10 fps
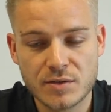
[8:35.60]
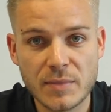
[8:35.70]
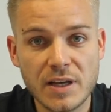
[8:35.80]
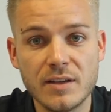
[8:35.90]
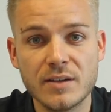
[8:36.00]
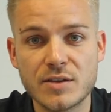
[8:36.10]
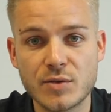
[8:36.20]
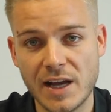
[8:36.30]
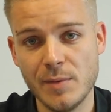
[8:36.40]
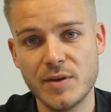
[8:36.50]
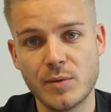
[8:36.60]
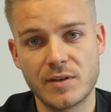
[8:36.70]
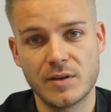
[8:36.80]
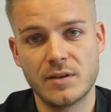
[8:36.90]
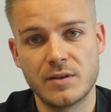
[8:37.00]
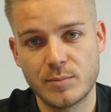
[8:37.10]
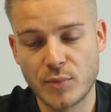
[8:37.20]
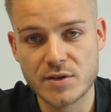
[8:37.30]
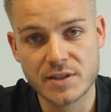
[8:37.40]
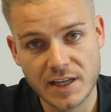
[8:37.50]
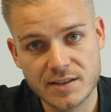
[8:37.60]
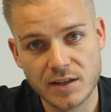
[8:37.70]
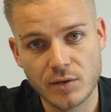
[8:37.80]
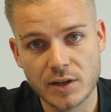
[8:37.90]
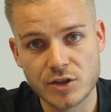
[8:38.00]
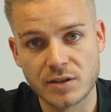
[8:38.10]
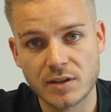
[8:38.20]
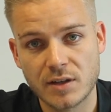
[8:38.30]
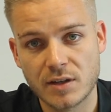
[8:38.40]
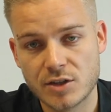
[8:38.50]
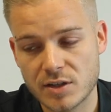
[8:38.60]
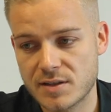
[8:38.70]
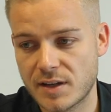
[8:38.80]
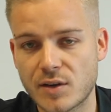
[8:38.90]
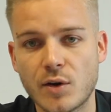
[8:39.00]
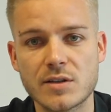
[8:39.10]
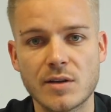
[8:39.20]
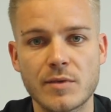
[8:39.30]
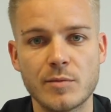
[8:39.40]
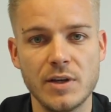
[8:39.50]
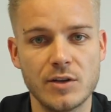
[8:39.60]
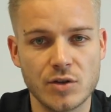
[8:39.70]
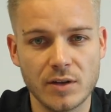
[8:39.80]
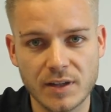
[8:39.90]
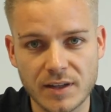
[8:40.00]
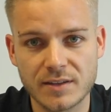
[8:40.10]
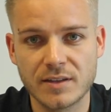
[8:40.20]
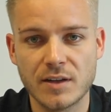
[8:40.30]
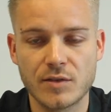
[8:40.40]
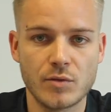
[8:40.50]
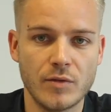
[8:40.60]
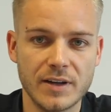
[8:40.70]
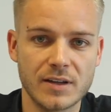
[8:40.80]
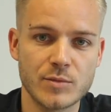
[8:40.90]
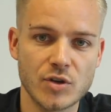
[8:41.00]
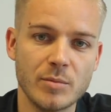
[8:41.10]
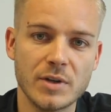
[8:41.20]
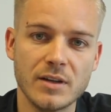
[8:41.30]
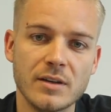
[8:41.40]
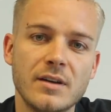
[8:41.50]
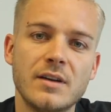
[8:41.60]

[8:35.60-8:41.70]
me to help you with your personal tax declaration, just get in contact with me, short text, through Vanakkam Germany.